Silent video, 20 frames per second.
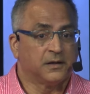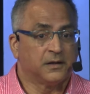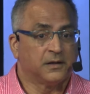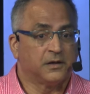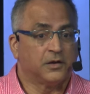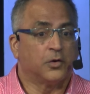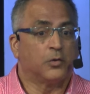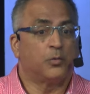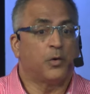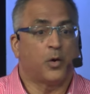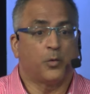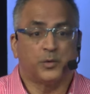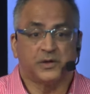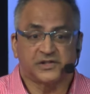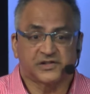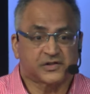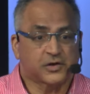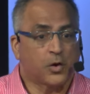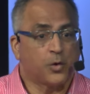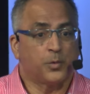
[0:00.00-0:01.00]
You know, what we
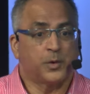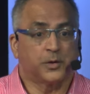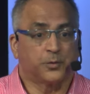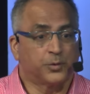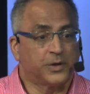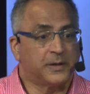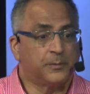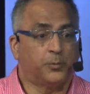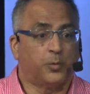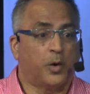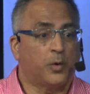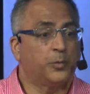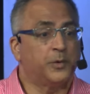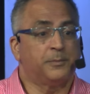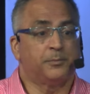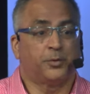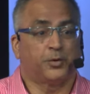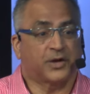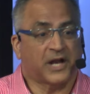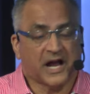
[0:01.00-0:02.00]
sow, we reap. What we
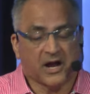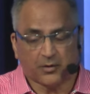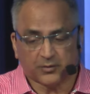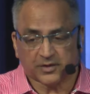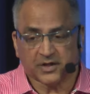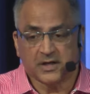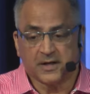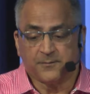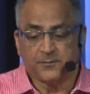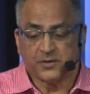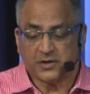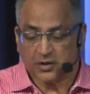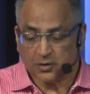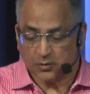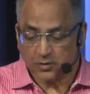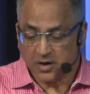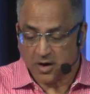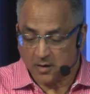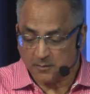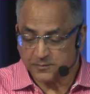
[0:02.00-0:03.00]
put out, you know,
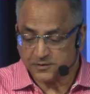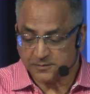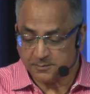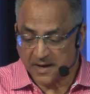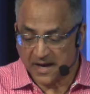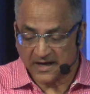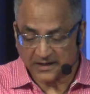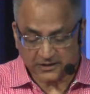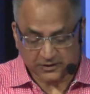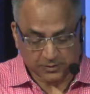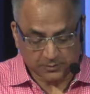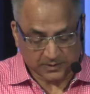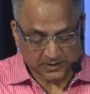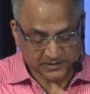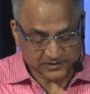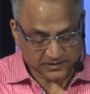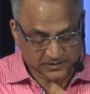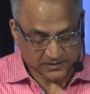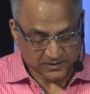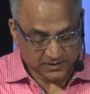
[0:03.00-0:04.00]
comes back to
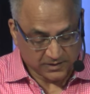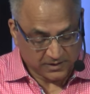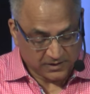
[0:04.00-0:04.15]
us.